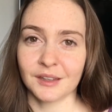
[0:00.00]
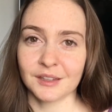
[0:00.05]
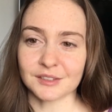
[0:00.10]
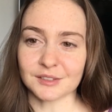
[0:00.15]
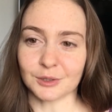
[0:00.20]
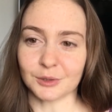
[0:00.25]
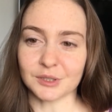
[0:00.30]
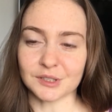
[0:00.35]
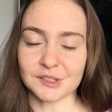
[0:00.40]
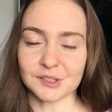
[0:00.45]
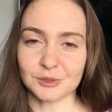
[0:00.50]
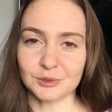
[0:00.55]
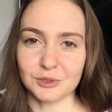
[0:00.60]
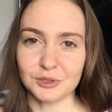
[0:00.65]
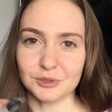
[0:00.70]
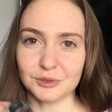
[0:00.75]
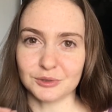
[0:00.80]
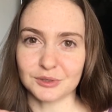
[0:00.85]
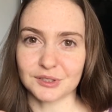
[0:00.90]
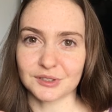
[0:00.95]
So as soon
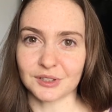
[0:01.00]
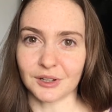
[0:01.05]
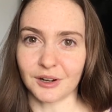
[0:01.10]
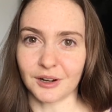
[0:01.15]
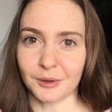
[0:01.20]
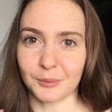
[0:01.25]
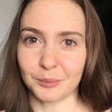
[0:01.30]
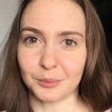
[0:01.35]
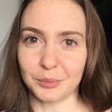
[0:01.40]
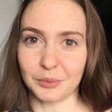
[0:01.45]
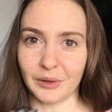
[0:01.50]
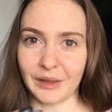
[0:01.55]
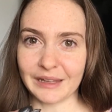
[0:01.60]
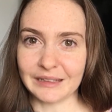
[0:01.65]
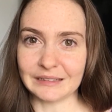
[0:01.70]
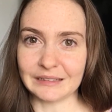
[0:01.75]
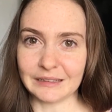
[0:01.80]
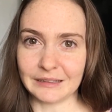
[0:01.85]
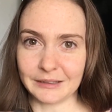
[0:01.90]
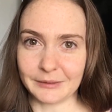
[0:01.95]
as you start
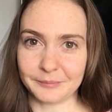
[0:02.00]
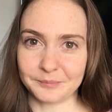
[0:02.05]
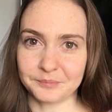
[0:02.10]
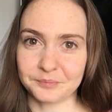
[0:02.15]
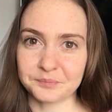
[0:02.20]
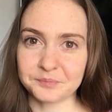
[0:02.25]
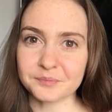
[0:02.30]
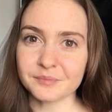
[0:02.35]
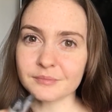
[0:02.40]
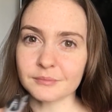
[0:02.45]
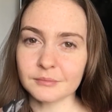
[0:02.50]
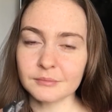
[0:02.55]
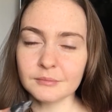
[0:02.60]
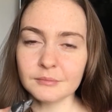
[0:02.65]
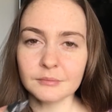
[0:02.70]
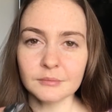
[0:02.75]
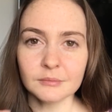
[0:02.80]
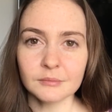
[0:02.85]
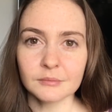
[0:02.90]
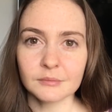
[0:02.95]
blending
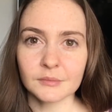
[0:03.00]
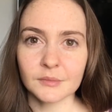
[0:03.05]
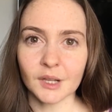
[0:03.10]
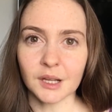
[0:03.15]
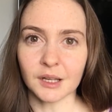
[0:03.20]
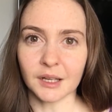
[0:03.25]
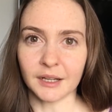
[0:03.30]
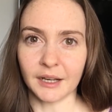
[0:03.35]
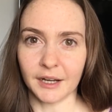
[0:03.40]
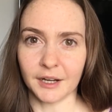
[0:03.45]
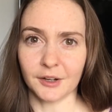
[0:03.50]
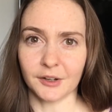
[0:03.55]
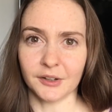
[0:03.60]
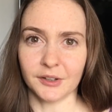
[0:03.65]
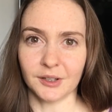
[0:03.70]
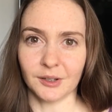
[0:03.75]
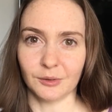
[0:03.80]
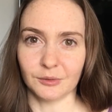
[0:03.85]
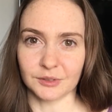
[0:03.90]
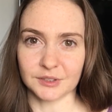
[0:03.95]
an
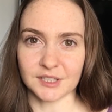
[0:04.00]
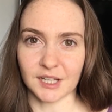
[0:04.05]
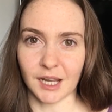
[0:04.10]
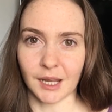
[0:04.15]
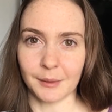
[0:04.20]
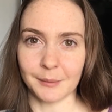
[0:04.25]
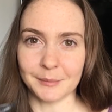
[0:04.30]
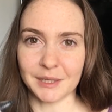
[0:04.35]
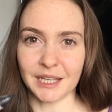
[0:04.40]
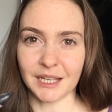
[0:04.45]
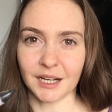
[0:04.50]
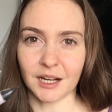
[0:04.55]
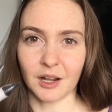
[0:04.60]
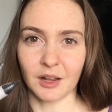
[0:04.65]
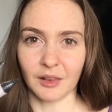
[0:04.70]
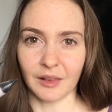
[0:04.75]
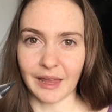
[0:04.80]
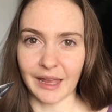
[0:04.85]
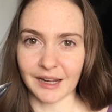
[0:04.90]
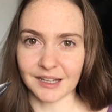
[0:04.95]
area over time, it
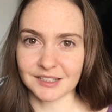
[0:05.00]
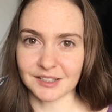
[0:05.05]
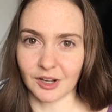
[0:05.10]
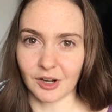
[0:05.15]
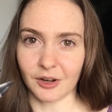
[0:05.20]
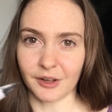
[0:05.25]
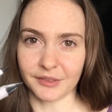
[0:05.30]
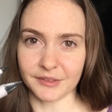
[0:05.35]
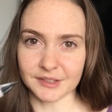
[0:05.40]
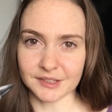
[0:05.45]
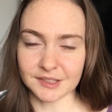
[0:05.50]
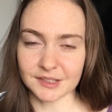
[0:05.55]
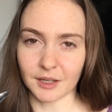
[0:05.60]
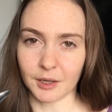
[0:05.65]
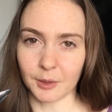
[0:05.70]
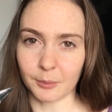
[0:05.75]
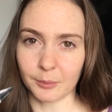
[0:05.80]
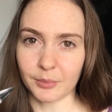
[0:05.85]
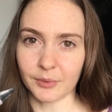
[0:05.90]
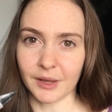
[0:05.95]
collects on the
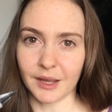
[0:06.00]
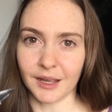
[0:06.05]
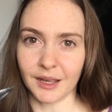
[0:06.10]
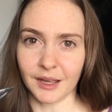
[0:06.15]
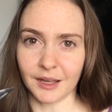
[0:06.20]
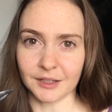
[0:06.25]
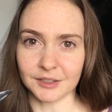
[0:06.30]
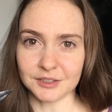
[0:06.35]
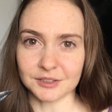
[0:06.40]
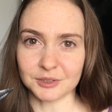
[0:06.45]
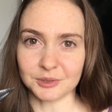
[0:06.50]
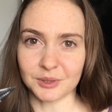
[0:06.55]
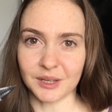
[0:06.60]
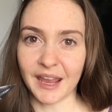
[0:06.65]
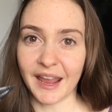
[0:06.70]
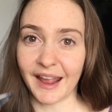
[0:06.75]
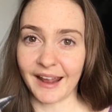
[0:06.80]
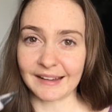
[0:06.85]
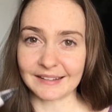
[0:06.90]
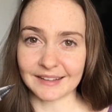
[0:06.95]
stump and you
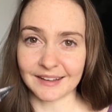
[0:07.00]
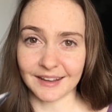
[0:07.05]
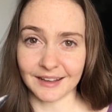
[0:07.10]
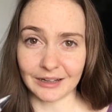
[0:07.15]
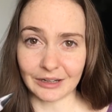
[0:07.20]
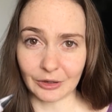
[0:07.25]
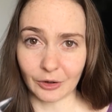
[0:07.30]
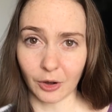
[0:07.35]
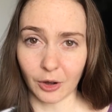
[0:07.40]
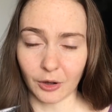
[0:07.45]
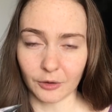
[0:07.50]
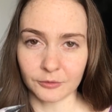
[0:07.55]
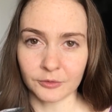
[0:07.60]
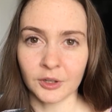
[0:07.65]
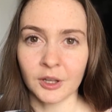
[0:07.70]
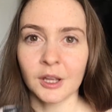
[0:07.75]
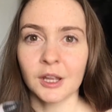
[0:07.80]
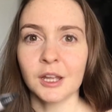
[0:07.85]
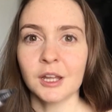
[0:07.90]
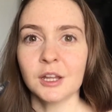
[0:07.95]
can't get it off.
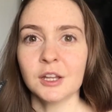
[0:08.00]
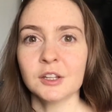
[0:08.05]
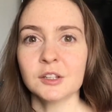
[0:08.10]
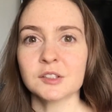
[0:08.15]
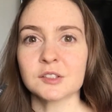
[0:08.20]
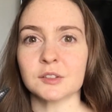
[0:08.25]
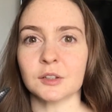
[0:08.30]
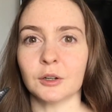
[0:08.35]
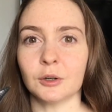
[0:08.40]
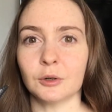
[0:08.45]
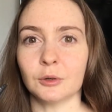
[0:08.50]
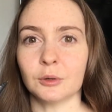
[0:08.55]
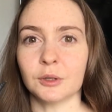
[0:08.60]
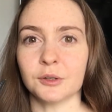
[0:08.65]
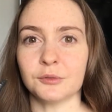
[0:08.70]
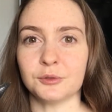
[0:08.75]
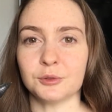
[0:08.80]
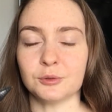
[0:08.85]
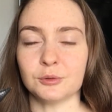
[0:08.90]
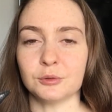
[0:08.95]
So
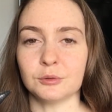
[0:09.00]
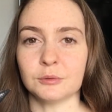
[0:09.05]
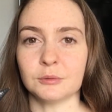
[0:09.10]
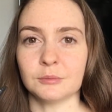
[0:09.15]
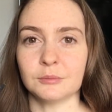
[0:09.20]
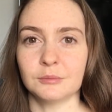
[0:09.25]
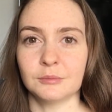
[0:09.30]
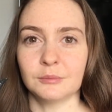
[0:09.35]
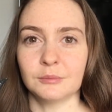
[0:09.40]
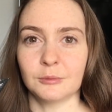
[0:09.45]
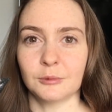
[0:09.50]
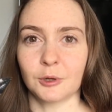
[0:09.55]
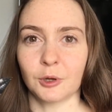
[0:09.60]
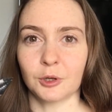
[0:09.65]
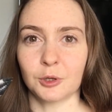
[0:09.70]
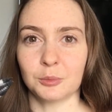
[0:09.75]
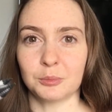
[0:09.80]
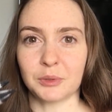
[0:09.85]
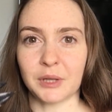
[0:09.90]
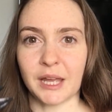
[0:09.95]
if you go
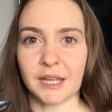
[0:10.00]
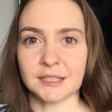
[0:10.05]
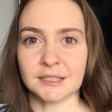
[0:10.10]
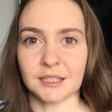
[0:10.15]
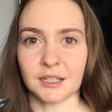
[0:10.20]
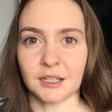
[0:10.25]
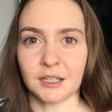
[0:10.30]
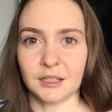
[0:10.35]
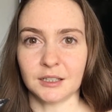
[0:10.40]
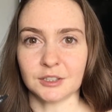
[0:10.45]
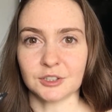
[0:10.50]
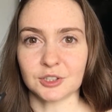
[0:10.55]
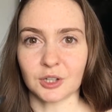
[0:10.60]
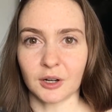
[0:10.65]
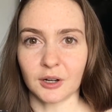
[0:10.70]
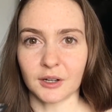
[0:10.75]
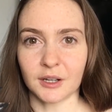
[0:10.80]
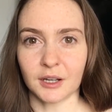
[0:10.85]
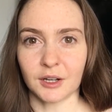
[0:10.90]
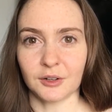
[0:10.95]
to blend a
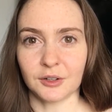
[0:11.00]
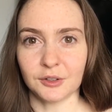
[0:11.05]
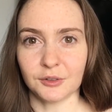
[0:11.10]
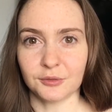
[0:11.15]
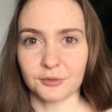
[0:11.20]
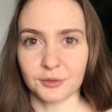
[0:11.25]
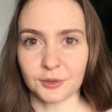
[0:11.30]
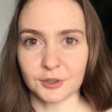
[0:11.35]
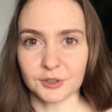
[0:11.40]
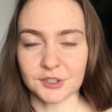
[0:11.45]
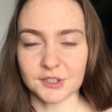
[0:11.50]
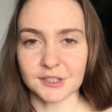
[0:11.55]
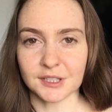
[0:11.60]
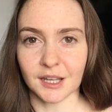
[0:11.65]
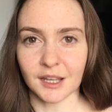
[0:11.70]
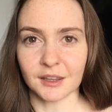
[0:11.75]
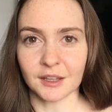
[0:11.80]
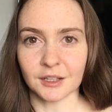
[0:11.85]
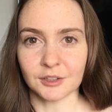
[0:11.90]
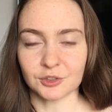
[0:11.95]
dark area first
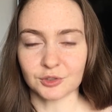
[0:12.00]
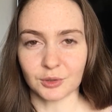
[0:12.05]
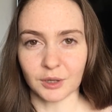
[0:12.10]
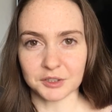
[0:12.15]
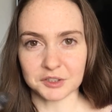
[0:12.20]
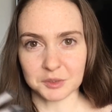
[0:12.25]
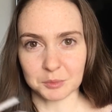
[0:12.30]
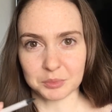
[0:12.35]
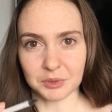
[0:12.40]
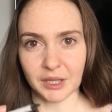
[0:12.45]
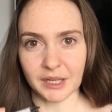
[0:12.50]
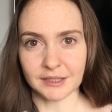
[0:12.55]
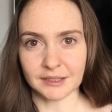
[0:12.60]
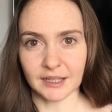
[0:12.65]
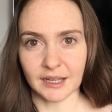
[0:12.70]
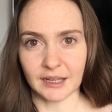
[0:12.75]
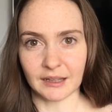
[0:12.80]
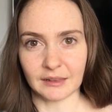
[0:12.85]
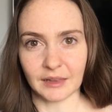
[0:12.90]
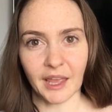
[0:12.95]
and then try to blend
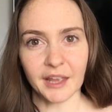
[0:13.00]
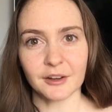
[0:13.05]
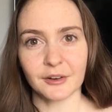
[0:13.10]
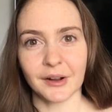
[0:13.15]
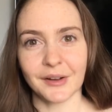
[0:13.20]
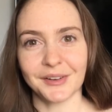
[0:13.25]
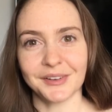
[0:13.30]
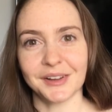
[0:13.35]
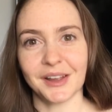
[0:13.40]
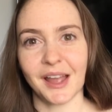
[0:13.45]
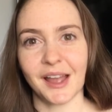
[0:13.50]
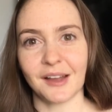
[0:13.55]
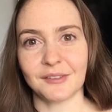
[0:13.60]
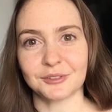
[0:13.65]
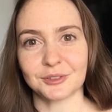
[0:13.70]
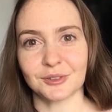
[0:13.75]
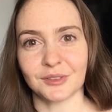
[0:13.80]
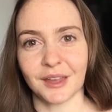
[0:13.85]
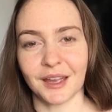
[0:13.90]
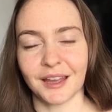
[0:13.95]
a lighter area
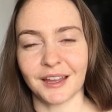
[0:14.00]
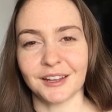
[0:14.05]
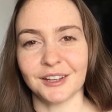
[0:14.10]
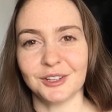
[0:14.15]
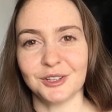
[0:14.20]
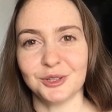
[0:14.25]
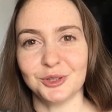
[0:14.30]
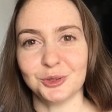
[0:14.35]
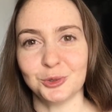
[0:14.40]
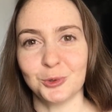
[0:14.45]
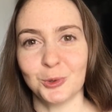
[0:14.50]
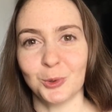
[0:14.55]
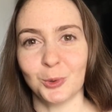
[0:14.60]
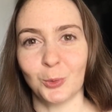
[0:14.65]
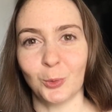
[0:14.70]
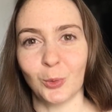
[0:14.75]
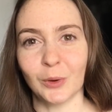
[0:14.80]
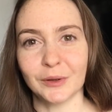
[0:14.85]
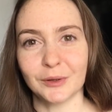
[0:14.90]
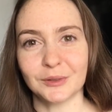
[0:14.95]
after that, you
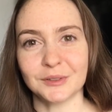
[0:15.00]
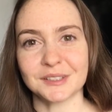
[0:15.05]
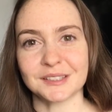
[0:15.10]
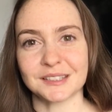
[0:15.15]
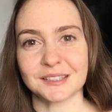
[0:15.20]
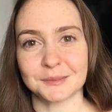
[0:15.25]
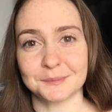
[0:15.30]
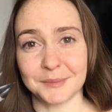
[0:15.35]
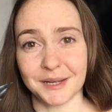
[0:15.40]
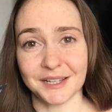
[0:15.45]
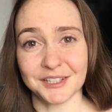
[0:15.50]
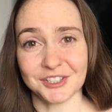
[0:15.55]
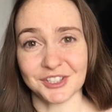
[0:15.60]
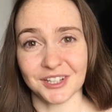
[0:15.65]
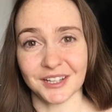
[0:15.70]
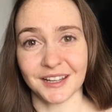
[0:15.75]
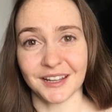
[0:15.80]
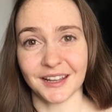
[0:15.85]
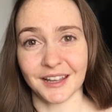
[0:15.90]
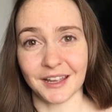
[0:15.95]
will smudge
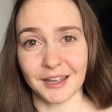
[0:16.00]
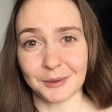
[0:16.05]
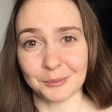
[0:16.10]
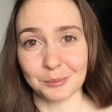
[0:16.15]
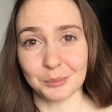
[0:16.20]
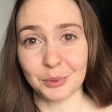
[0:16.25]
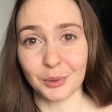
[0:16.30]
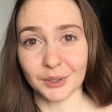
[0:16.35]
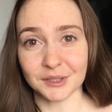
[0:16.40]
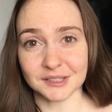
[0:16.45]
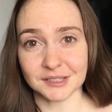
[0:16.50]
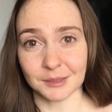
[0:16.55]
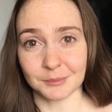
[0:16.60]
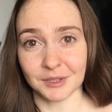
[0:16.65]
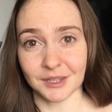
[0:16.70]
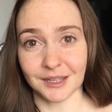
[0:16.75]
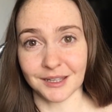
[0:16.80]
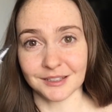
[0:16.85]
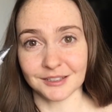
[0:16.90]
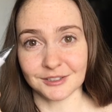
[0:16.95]
it and put some
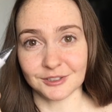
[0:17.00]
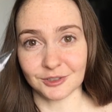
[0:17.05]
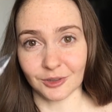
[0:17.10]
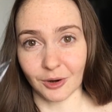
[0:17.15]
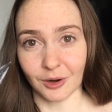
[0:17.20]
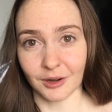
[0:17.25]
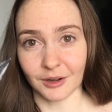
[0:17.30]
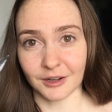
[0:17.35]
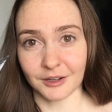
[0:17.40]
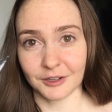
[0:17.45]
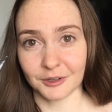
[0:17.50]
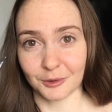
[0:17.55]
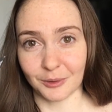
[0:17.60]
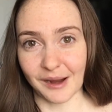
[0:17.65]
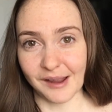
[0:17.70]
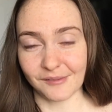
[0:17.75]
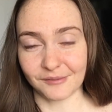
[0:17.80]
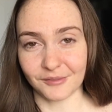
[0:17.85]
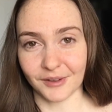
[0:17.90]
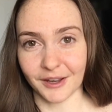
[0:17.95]
of that dark
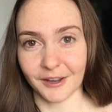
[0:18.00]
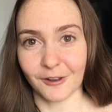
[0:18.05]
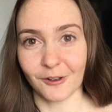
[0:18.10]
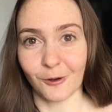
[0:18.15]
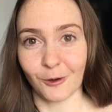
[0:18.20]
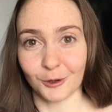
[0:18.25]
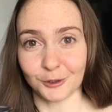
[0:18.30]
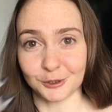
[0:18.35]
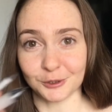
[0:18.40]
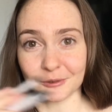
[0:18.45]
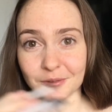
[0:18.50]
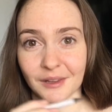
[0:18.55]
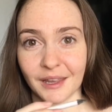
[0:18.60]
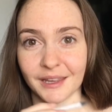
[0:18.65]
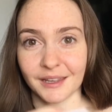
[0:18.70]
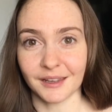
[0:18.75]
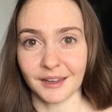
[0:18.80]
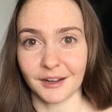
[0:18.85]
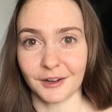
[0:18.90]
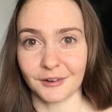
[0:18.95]
graphite on your
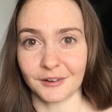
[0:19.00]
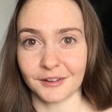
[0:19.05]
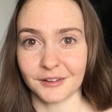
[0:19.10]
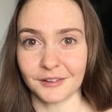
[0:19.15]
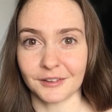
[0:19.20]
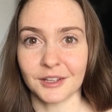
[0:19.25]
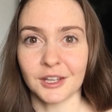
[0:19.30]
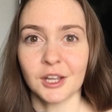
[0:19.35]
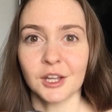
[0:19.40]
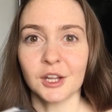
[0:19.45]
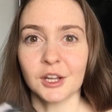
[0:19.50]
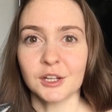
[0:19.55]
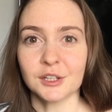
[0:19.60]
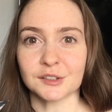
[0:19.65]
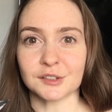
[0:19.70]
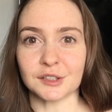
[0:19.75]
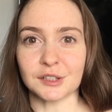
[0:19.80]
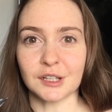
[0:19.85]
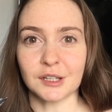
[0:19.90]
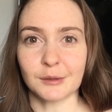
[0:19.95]
light area.
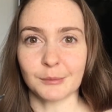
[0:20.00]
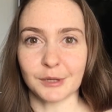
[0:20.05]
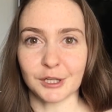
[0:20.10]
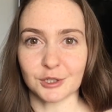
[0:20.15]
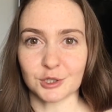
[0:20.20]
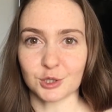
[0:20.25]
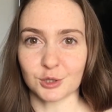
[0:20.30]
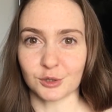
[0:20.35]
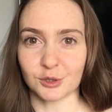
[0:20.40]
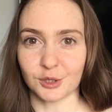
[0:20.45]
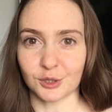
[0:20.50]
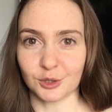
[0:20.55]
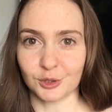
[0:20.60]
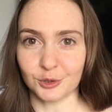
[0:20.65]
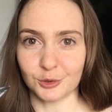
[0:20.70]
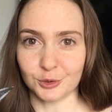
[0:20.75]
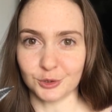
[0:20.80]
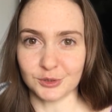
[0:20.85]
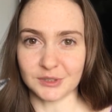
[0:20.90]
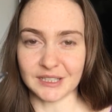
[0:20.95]
So you need to make sure that
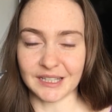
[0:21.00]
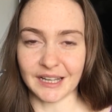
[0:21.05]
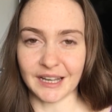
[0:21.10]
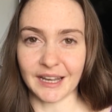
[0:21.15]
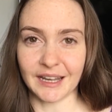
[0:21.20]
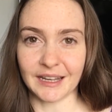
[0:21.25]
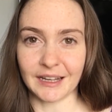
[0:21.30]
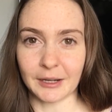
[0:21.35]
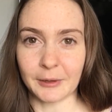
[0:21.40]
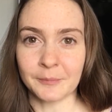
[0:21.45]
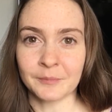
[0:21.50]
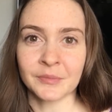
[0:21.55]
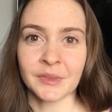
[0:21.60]
you're using a